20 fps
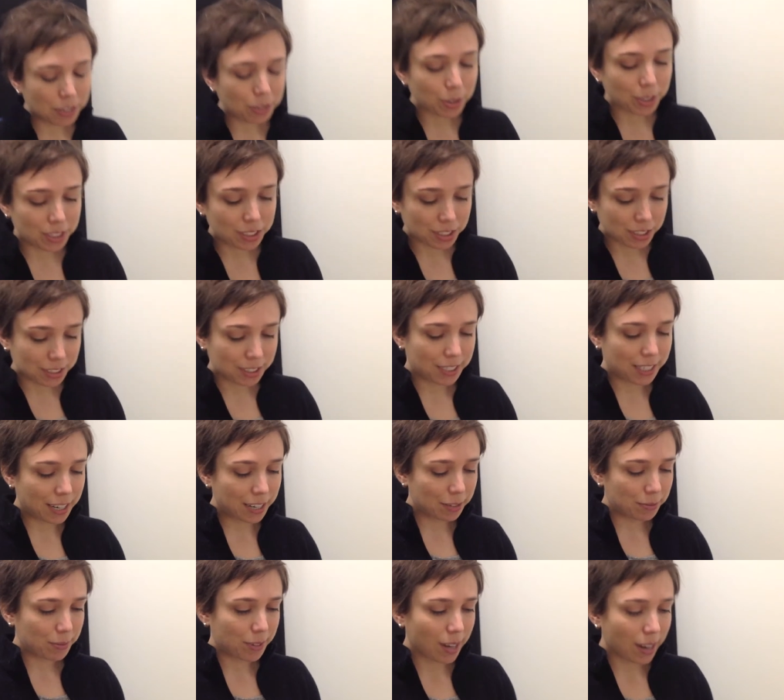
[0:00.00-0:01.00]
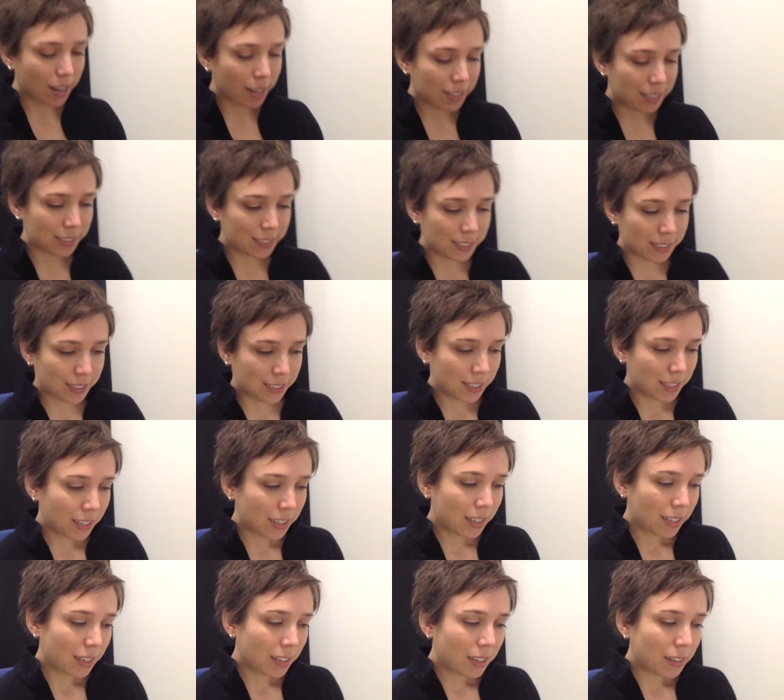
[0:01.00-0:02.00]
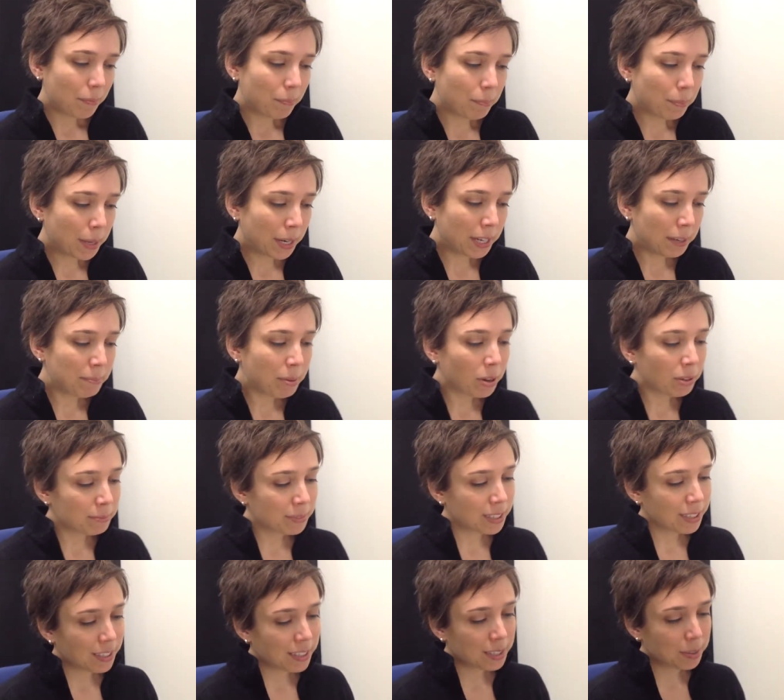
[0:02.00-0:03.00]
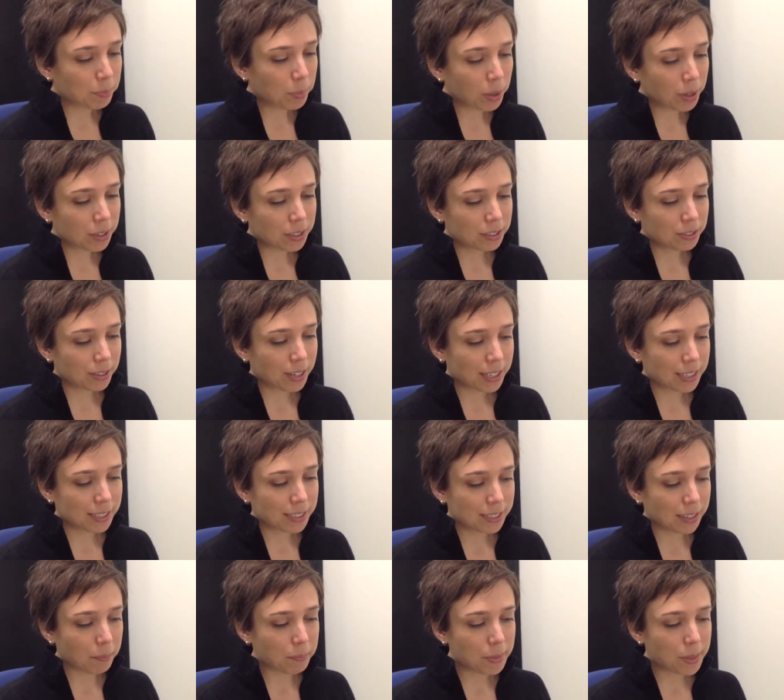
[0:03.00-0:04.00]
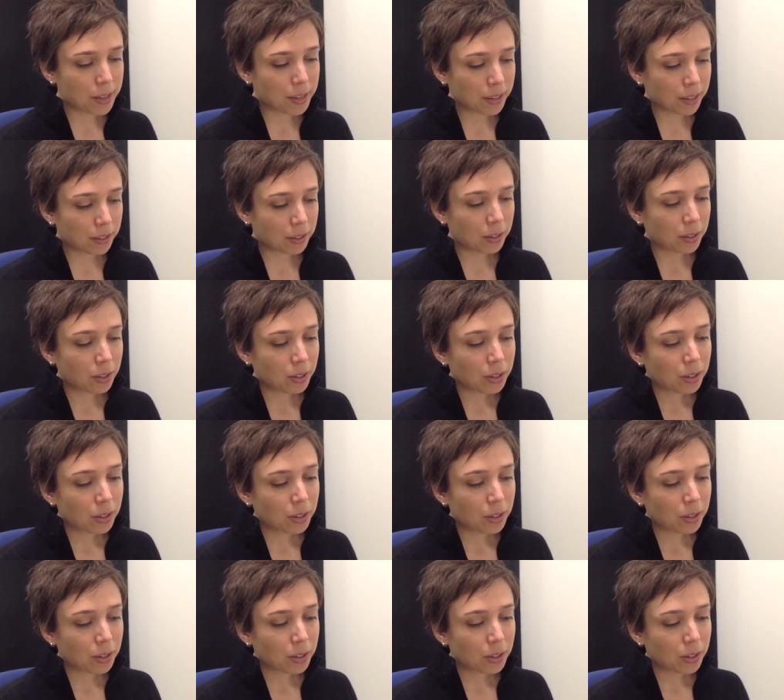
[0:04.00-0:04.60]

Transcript: Creatures, Native Gods. Many poems in this book address something